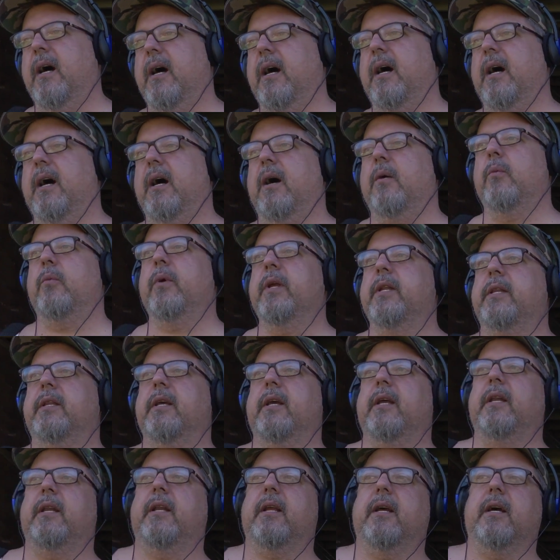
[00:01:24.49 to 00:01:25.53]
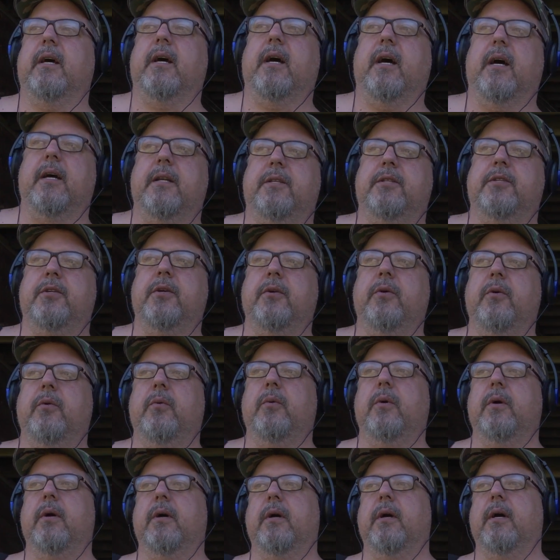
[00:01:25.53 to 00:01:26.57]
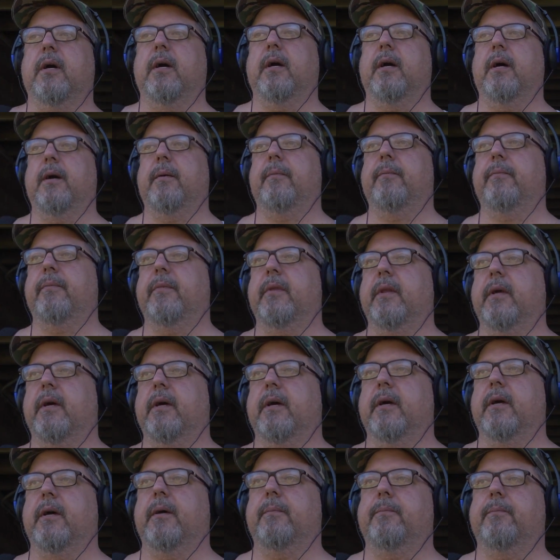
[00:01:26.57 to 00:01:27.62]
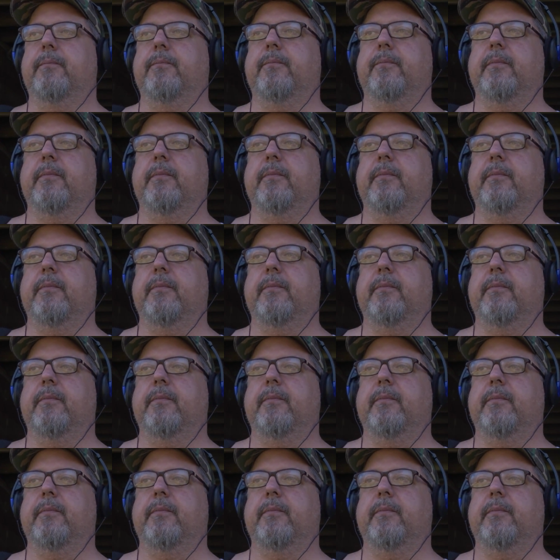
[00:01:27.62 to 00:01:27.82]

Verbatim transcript: Uh, we did uh, two, um, uh,